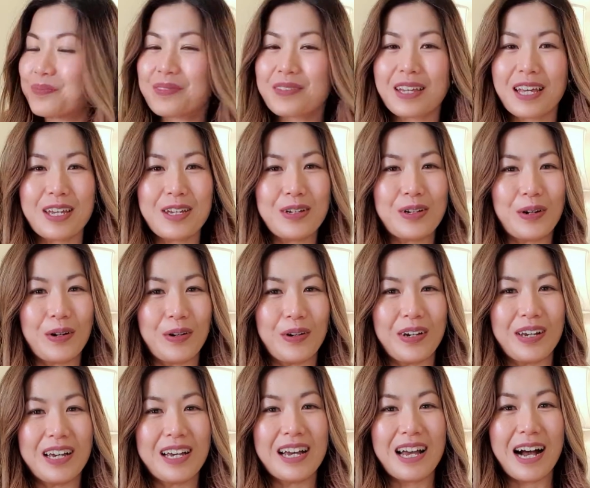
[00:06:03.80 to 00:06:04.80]
there you go.
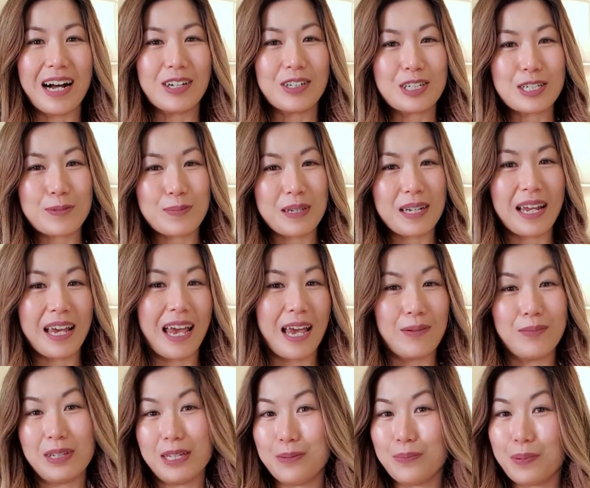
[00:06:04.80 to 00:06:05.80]
I'll just be like
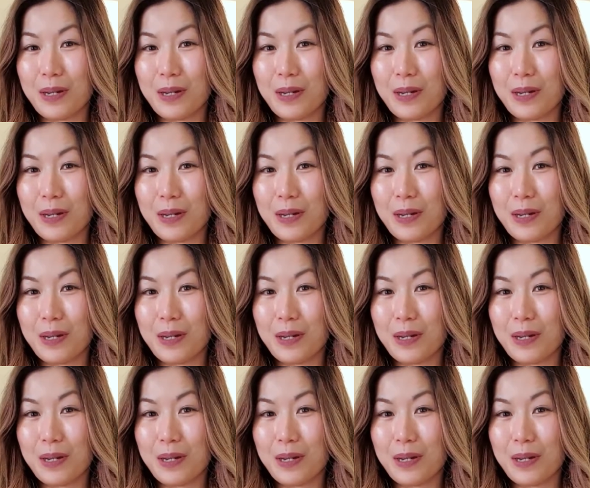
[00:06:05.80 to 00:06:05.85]
Emily in